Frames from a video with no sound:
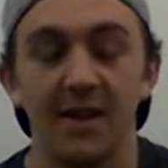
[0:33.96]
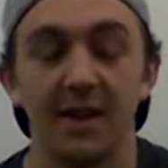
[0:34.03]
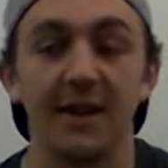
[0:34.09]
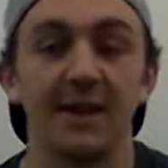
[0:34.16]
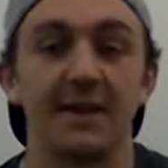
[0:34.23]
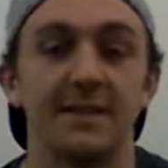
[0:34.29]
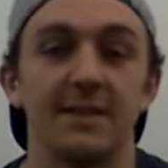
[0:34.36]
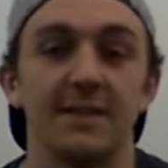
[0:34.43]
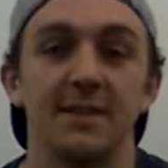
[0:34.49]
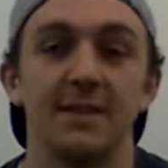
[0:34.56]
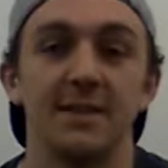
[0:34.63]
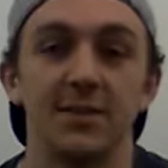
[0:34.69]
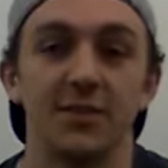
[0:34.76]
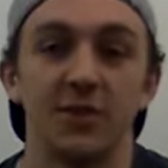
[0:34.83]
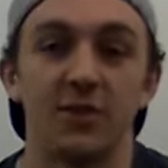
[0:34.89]
And
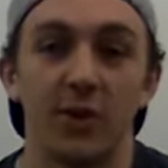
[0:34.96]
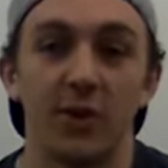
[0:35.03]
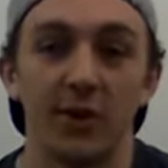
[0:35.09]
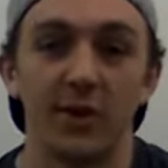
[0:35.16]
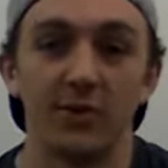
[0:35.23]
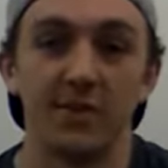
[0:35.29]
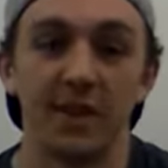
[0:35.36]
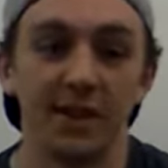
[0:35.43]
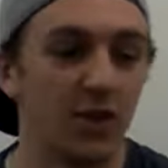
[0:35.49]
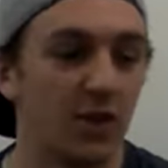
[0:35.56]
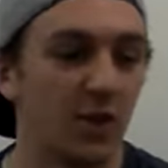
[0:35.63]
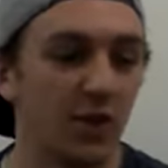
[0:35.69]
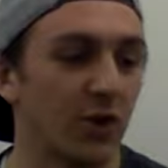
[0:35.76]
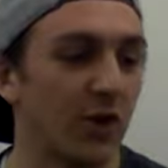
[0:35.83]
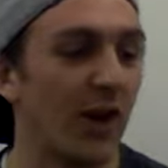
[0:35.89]
the story goes, he's like,
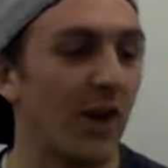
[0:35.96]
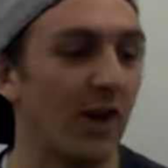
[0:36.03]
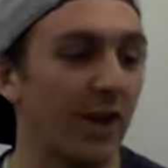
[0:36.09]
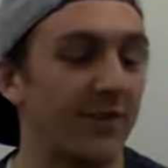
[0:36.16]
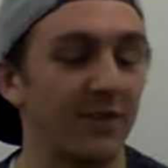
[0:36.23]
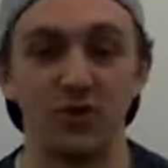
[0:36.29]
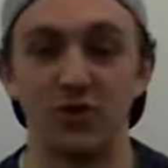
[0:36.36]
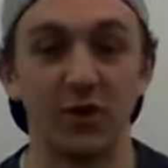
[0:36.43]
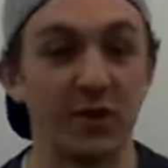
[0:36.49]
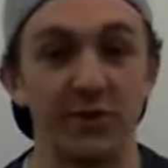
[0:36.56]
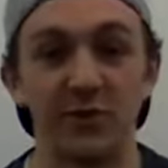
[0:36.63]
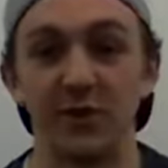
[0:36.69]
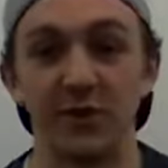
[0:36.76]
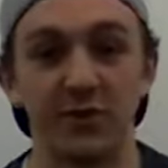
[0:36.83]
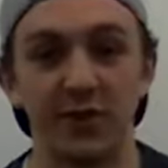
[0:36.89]
you're out having drinks
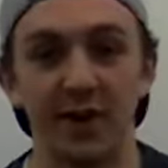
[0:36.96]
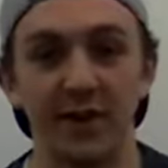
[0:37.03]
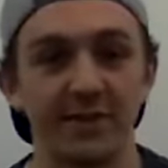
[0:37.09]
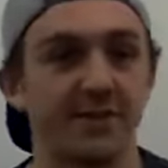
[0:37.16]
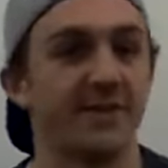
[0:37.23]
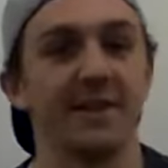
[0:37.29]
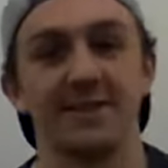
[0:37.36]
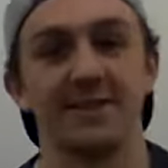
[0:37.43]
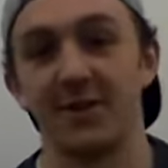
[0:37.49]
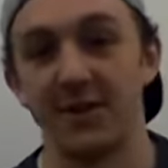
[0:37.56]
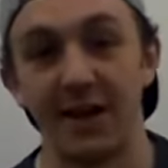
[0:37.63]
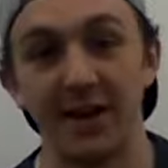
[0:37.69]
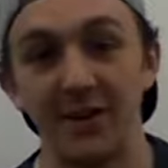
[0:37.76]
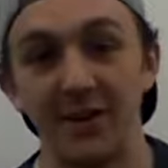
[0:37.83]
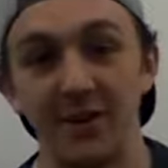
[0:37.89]
with your friends. That's not what
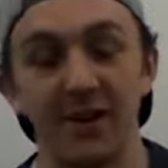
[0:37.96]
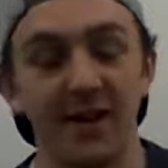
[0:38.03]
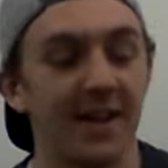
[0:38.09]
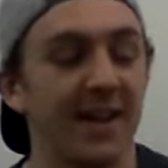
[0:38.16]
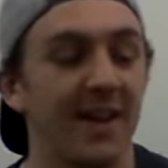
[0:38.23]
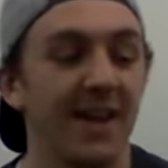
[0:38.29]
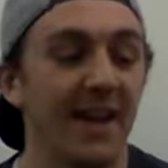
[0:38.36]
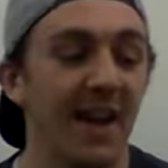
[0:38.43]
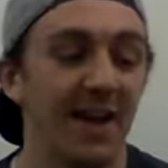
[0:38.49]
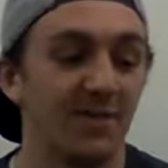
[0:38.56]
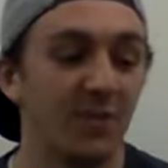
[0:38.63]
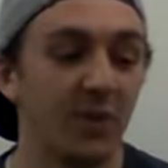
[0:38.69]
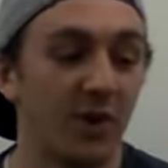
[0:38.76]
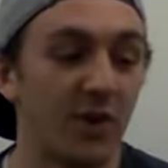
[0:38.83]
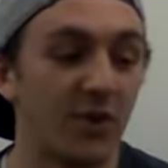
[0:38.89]
I do.
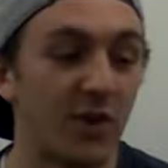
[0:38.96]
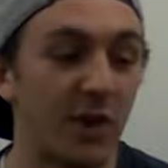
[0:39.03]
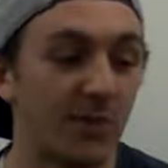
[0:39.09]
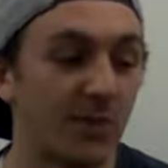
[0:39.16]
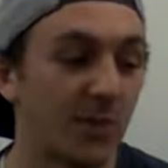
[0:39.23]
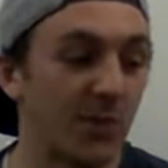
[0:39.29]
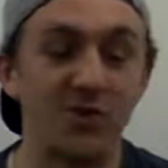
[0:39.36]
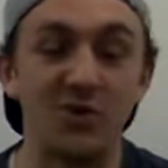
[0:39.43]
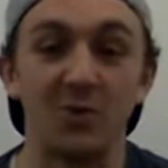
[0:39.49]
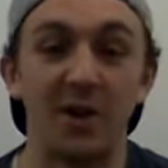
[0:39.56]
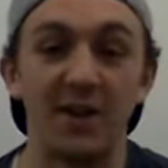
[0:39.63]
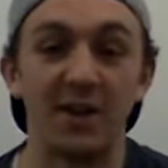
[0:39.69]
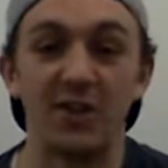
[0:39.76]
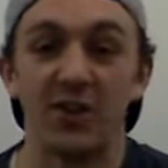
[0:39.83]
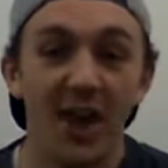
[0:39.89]
And one of you comes up with a stupid
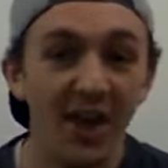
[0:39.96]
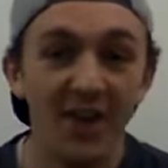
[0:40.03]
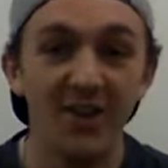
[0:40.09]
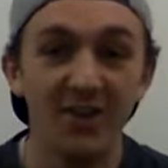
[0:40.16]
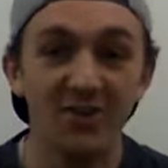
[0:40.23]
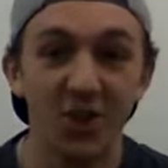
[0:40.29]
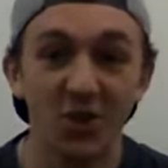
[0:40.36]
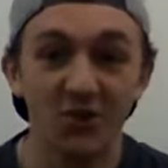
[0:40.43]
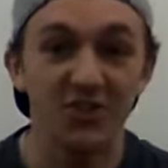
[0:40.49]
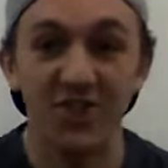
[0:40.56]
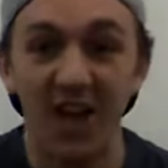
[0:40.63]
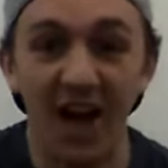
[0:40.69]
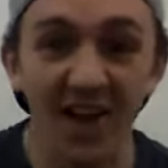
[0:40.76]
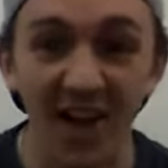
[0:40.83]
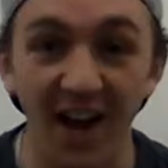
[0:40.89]
idea. Hey, let's go
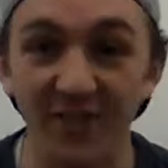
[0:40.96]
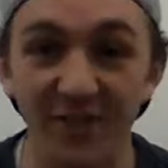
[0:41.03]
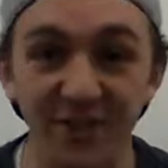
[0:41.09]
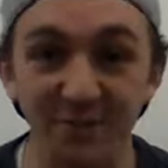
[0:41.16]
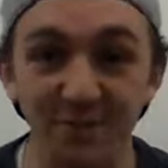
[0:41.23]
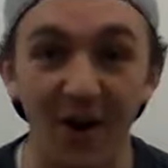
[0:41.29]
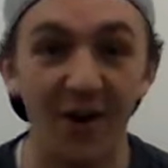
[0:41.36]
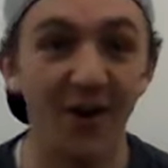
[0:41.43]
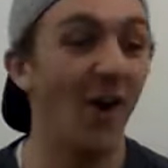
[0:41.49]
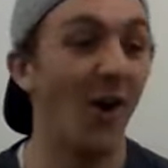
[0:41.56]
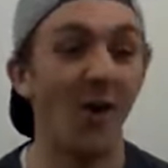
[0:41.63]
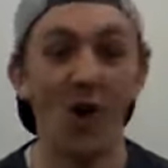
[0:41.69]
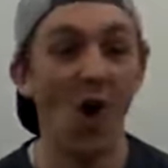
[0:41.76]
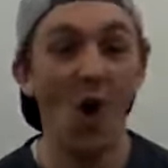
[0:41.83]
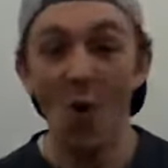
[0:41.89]
skydiving tomorrow.
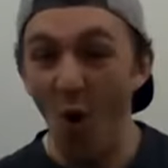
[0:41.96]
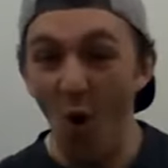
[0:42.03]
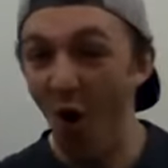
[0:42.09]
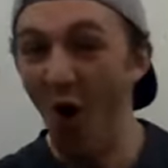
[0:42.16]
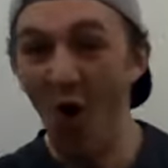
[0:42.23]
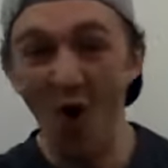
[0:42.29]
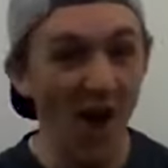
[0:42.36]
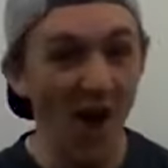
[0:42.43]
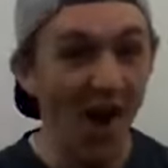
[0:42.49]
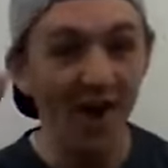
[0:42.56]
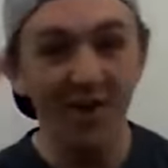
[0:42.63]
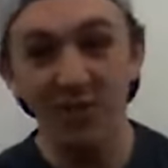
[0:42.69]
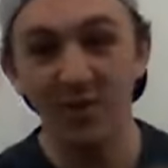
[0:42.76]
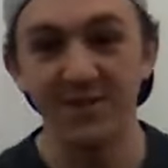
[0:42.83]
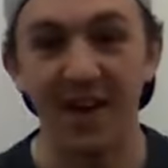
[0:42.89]
Oh, yeah.
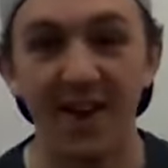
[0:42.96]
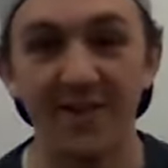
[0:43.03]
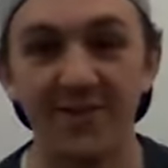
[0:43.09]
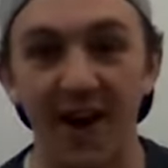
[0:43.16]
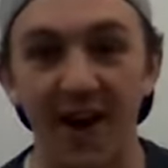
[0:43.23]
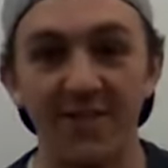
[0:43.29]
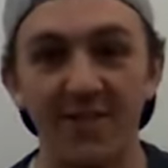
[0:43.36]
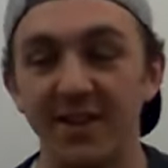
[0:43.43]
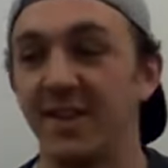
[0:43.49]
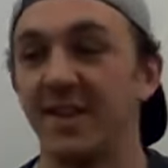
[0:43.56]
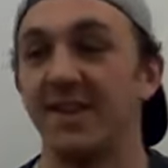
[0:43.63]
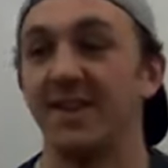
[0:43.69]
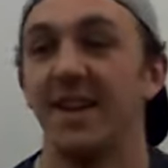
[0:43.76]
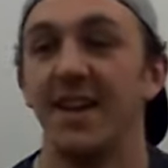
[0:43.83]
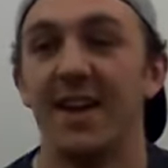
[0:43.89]
Everyone's high-fiving.
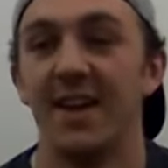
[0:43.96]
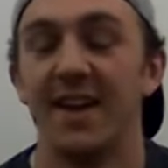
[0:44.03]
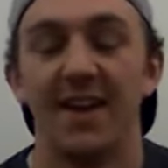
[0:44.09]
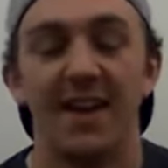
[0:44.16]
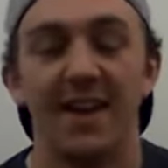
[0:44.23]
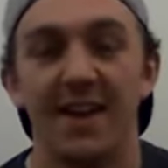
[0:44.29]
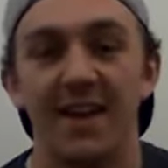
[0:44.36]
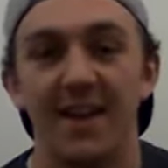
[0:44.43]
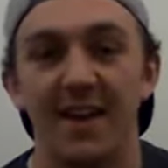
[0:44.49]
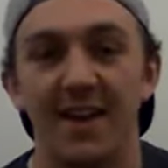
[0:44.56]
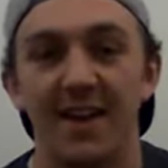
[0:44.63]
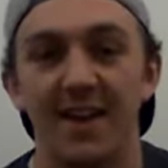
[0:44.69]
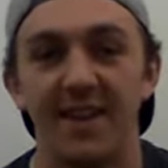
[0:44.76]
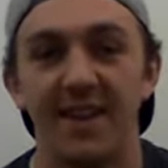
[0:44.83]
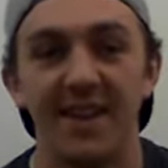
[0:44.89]

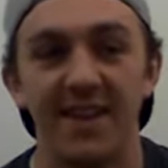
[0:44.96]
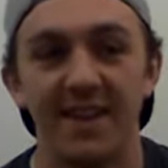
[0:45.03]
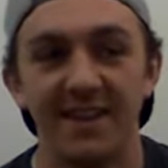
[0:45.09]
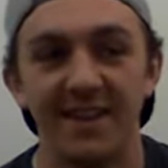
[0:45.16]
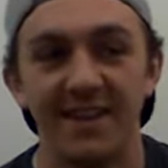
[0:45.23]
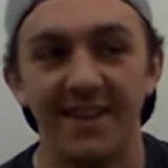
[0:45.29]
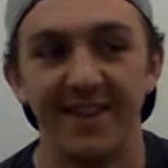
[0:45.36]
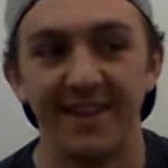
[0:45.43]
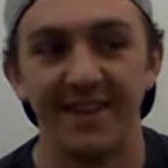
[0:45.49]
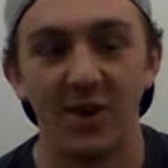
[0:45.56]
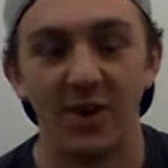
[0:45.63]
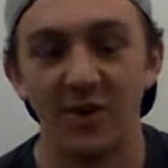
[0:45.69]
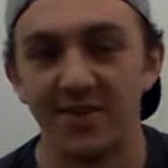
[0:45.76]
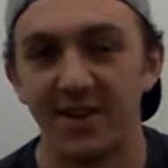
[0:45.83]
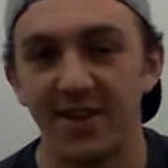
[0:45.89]
And then he
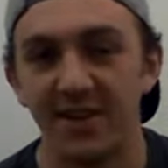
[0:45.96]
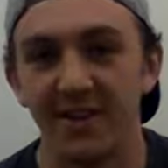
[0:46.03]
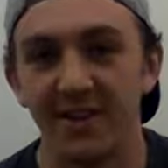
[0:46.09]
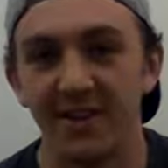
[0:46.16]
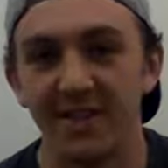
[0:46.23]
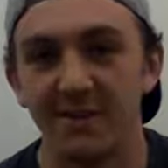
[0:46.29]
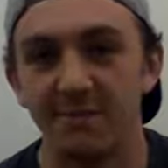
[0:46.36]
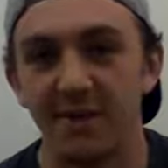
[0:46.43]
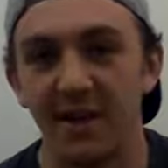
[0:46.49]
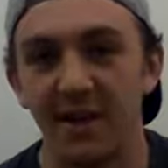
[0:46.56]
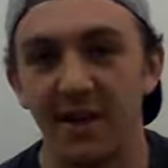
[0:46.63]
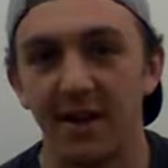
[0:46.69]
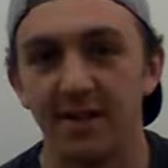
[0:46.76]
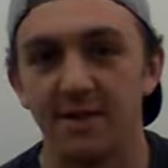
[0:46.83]
goes down and lays in bed at night.